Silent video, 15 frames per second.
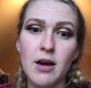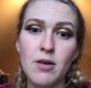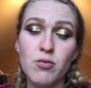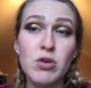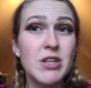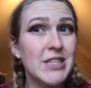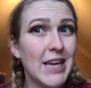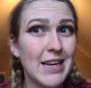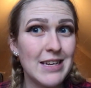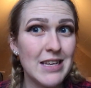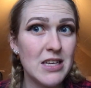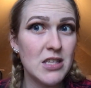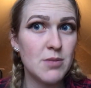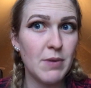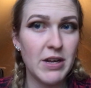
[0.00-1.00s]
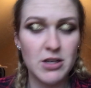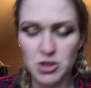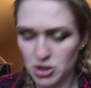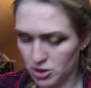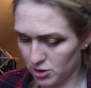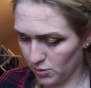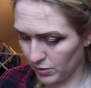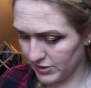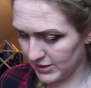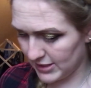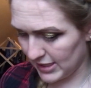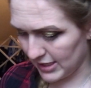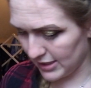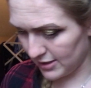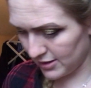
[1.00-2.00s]
Real Technique sponge. So we'll
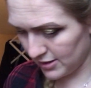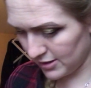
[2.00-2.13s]
see.